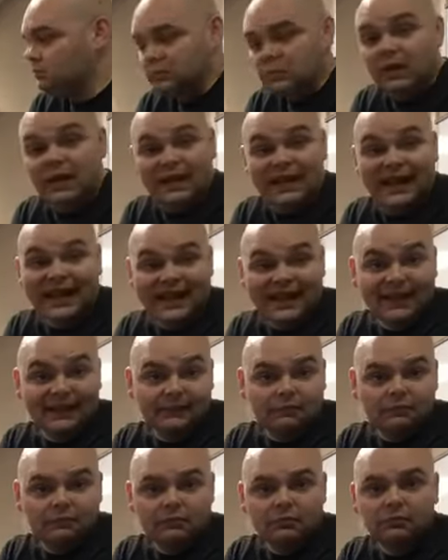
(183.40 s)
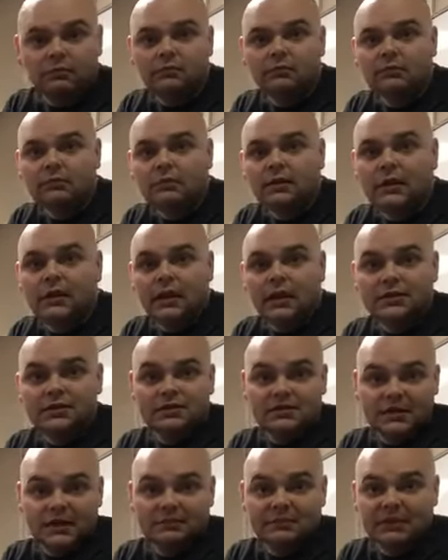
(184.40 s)
a can that I
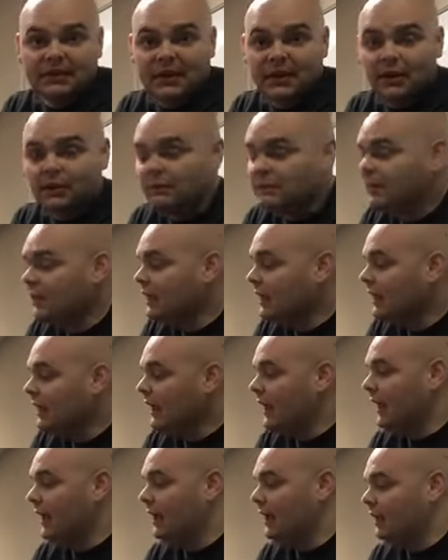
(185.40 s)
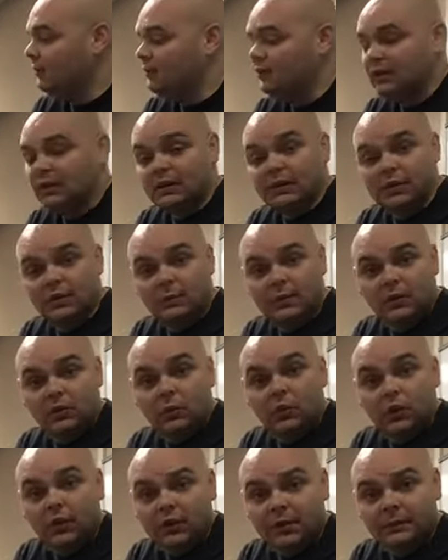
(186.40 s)
just emptied out, and I put a little bit of
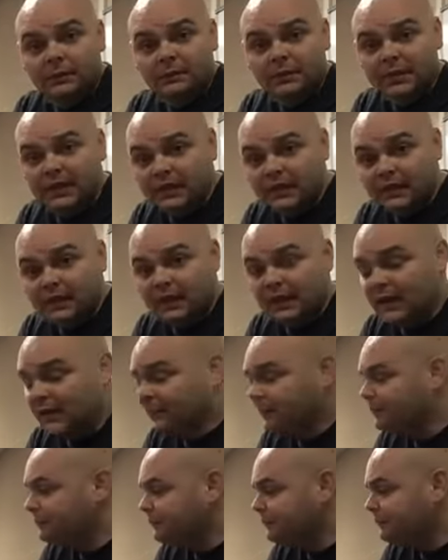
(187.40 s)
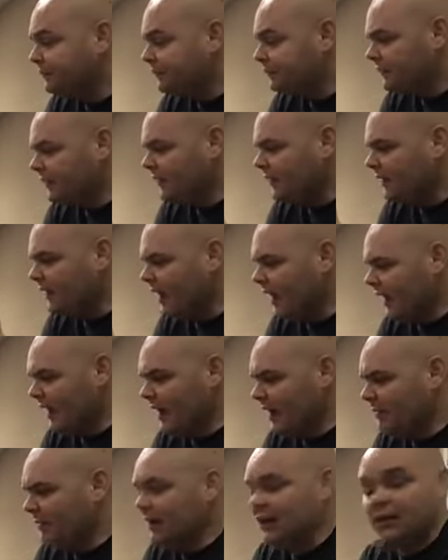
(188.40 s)
water in the can, and
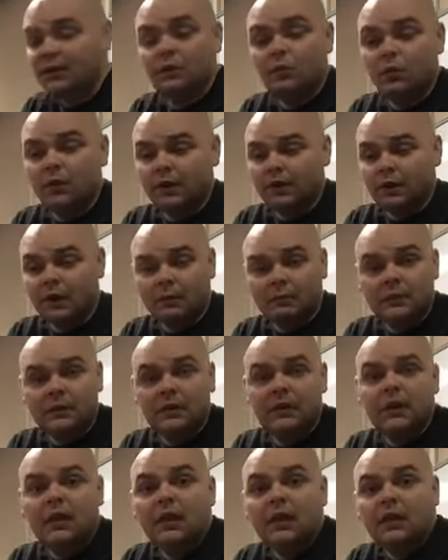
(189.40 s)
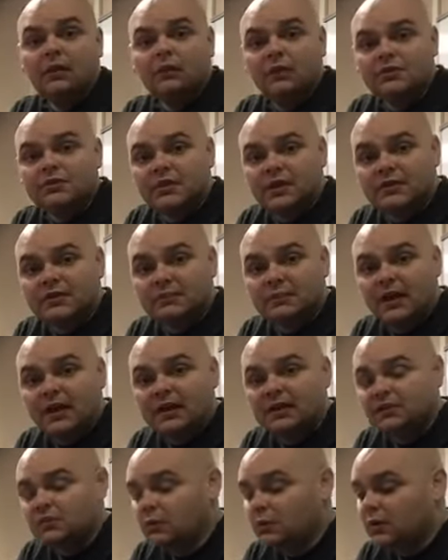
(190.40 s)
I'm heating the water up. I've also got some
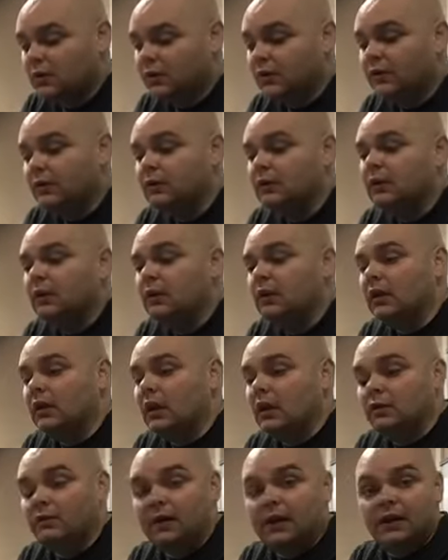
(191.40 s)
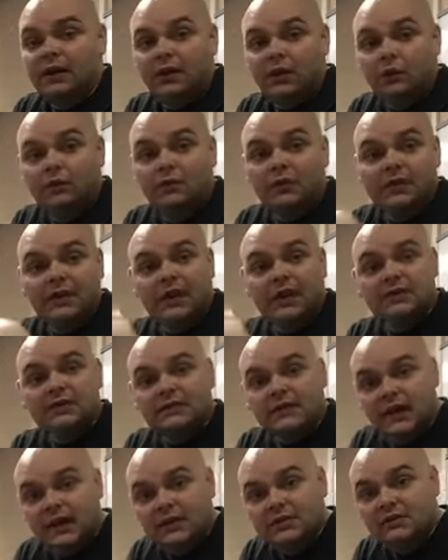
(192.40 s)
ice water ready to go for the next
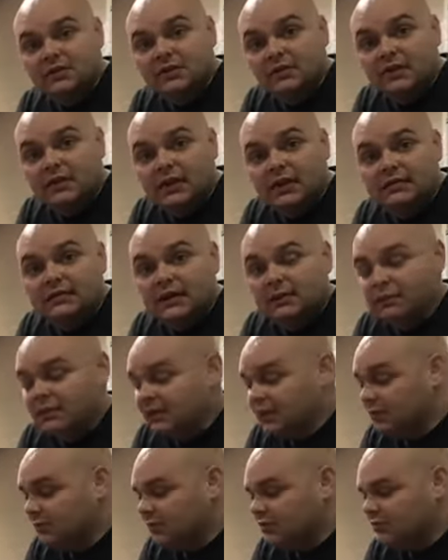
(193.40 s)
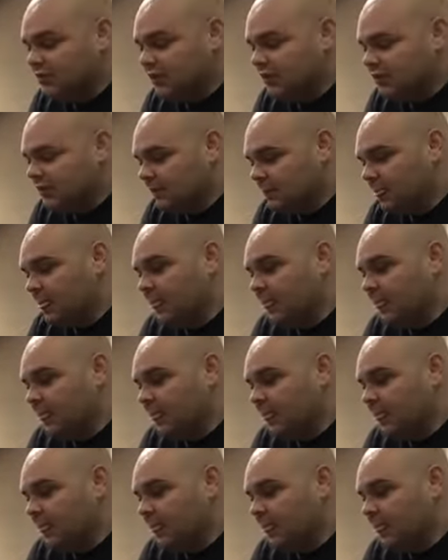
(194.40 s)
stage or the next step of the demonstration.